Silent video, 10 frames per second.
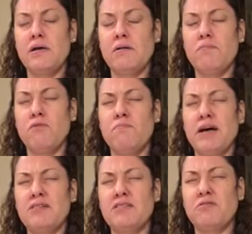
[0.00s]
mum
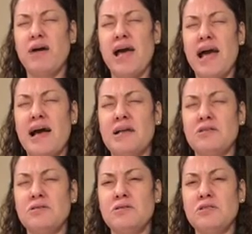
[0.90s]
passed away,
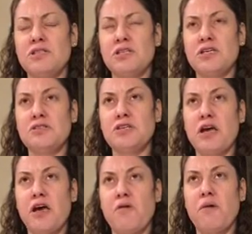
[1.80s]
and years
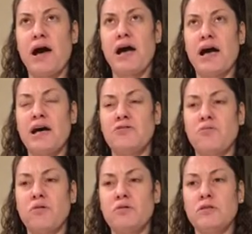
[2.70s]
ago I had
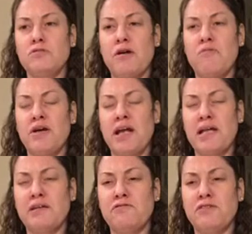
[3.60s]
one as well when I
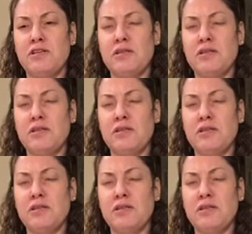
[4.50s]
lived